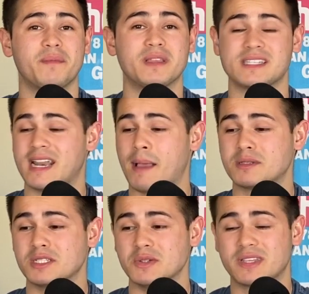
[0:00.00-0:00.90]
is an
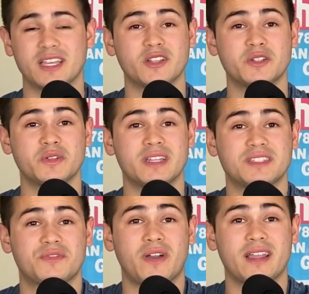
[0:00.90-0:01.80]
absolute killer, dude. His
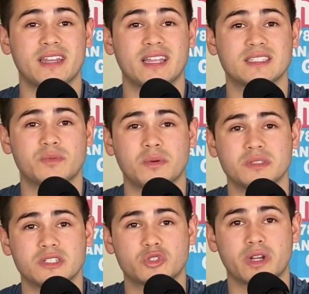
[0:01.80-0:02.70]
fight against, what was
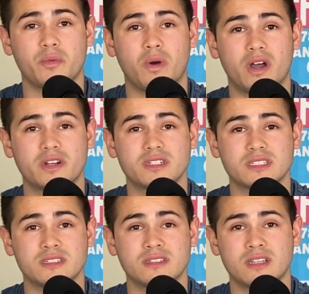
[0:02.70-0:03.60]
it, Trey Waters
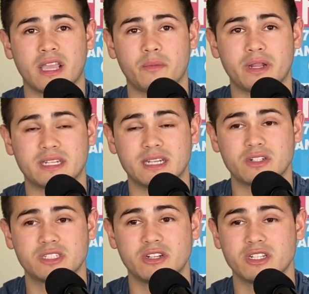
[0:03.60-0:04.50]
in Dana White Contender
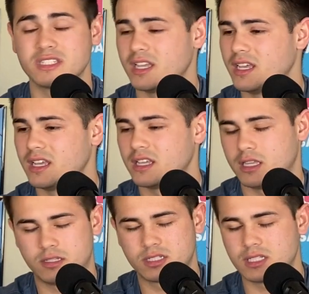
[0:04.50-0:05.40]
Series,
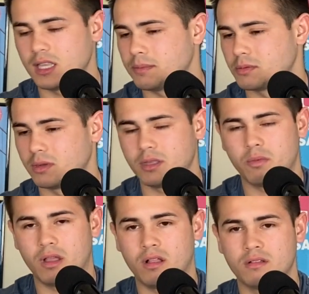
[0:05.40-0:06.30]
he slips really
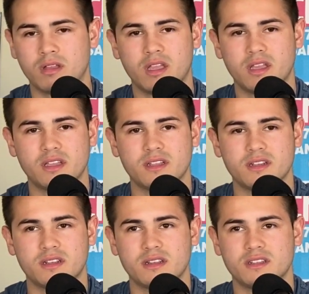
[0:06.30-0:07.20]
well.
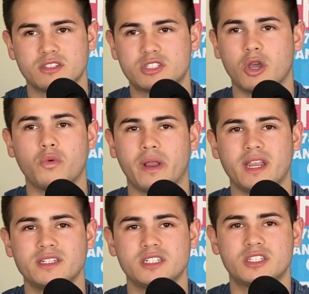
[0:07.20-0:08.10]
So
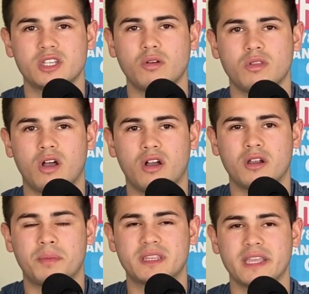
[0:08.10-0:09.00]
rangy, so long,
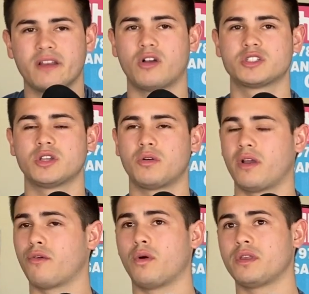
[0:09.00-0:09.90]
but then also,
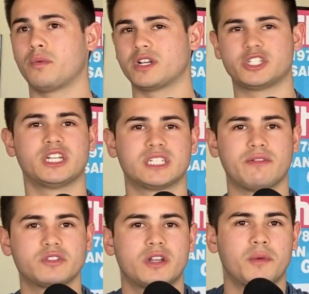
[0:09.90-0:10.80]
oh, you want to change
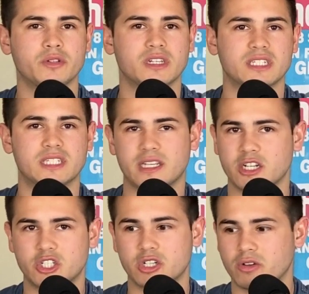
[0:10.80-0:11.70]
levels on him? Oh, he's going to sink in a
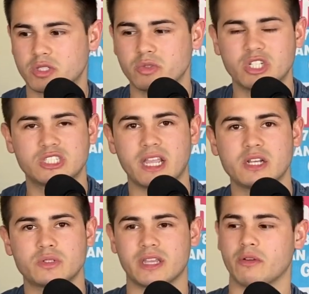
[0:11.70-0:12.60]
choke. So he's just
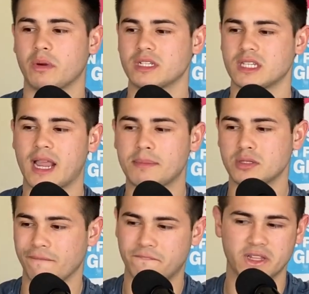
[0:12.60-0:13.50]
dangerous everywhere. He's an
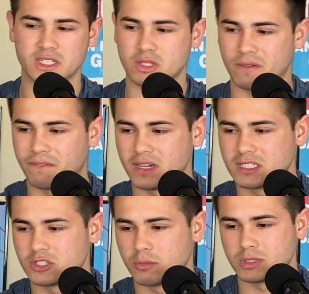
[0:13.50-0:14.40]
absolute finisher. He
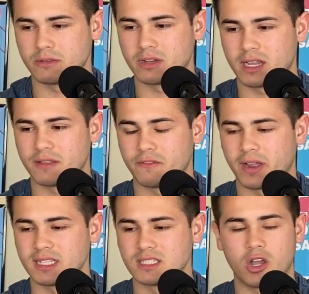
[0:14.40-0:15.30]
finishes almost every guy he
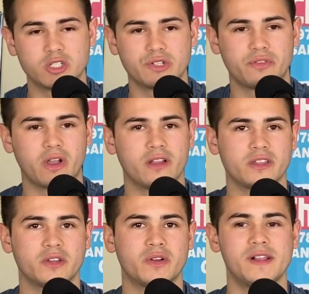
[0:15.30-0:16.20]
fights. Andre
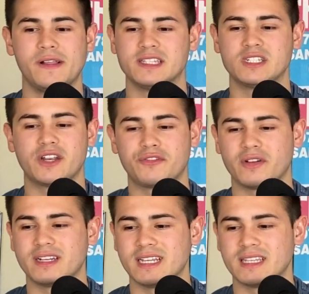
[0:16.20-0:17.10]
Fialho is not
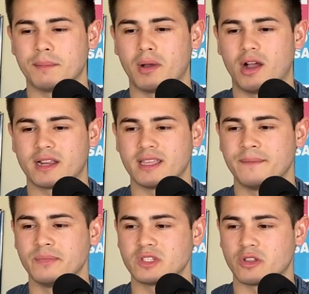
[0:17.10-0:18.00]
afraid to get in the pocket,
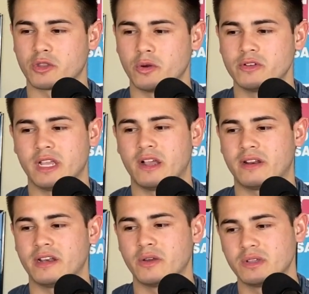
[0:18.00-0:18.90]
start throwing down.
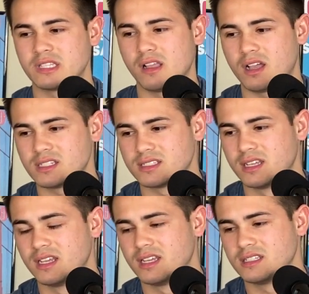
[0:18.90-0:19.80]
I know he's lost
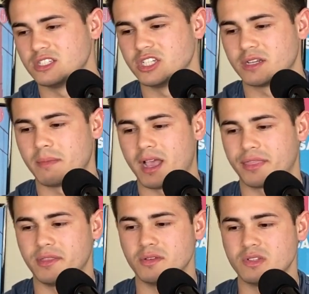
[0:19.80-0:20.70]
to Jake
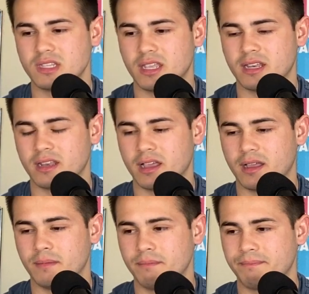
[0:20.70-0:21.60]
Matthews and
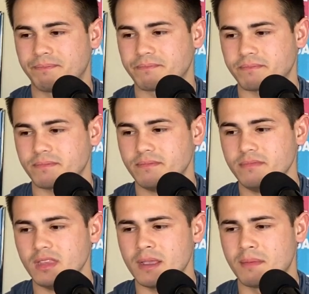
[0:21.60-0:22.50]

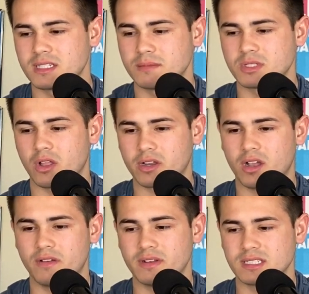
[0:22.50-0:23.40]
Muslim
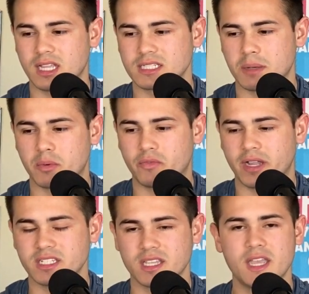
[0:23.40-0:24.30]
Salikov in his last couple
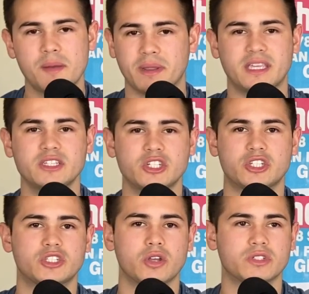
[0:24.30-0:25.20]
fights, but he's
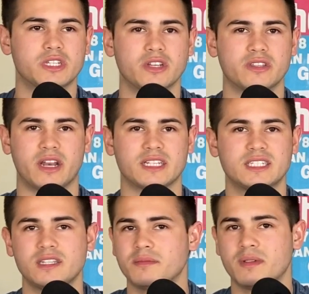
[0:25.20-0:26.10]
just so skilled, and I
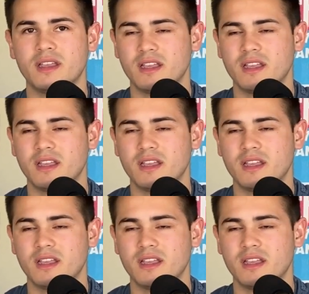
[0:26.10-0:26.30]
see him,